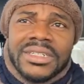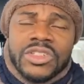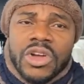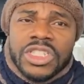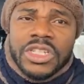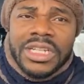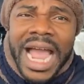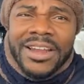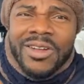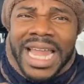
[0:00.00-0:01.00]
Not,
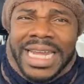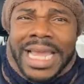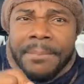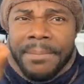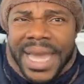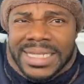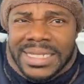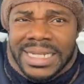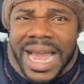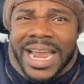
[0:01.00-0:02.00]
I don't like their
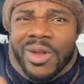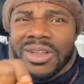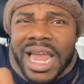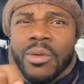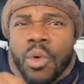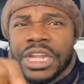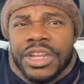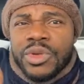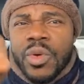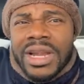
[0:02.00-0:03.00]
person. I don't like what
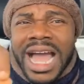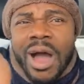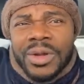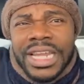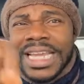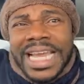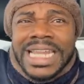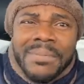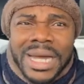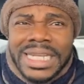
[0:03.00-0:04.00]
they do and how they
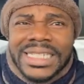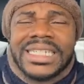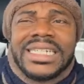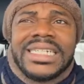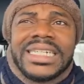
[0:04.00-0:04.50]
get their monies.